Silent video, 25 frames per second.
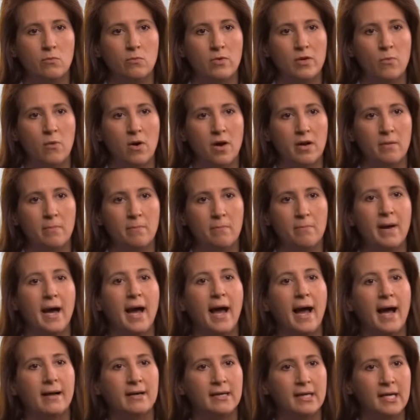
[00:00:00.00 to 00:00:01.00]
we want to
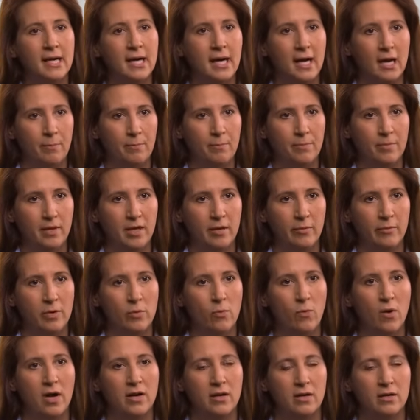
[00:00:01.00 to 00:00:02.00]
back up and we
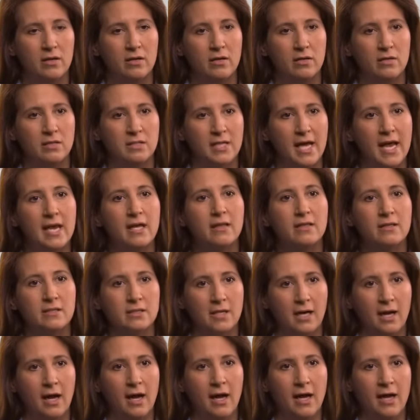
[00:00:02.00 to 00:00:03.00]
want to take the
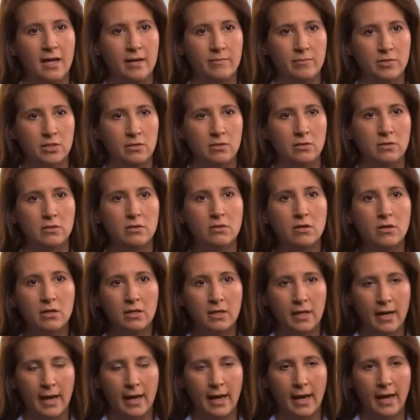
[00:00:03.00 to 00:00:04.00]
time to
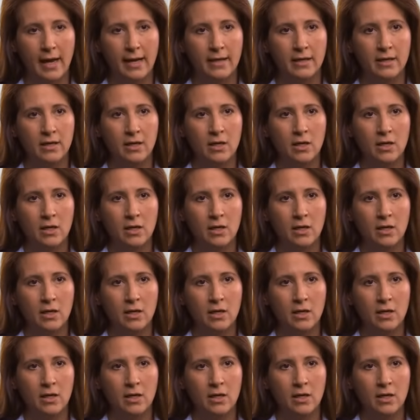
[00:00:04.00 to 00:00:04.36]
look at,